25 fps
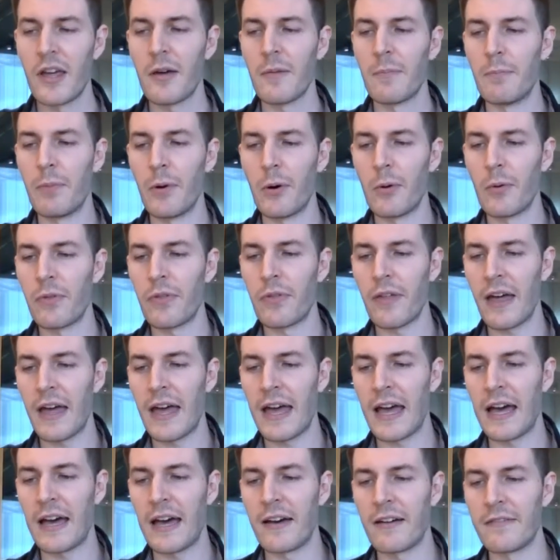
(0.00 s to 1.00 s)
Both
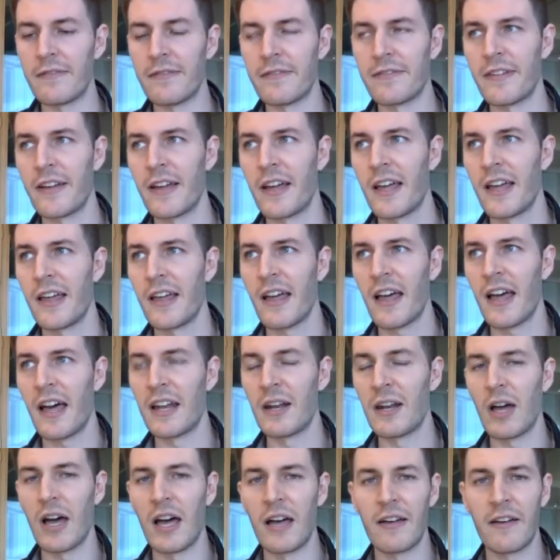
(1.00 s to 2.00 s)
have
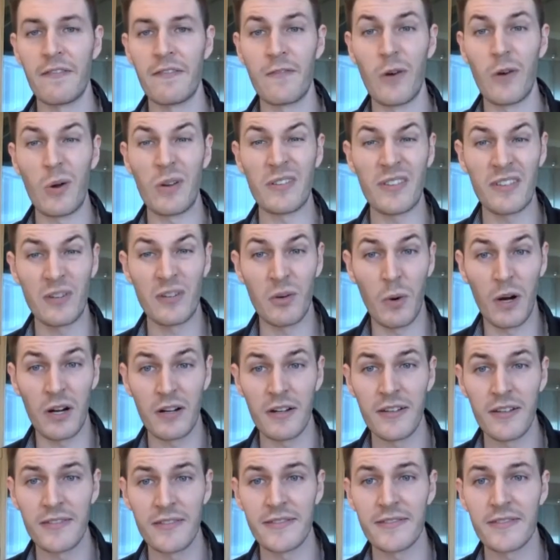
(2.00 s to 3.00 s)
a focus on
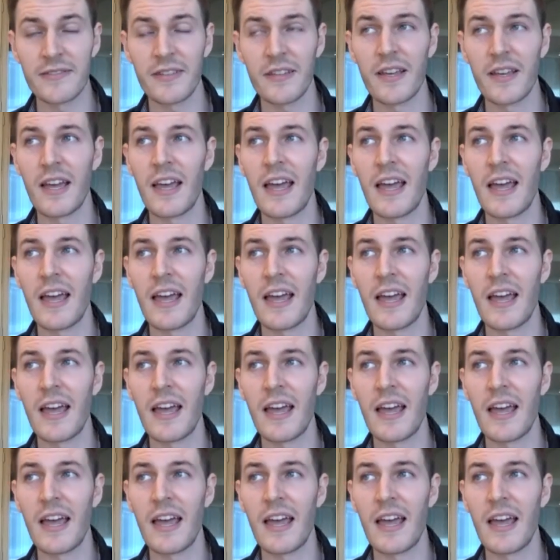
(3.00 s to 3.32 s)
awareness.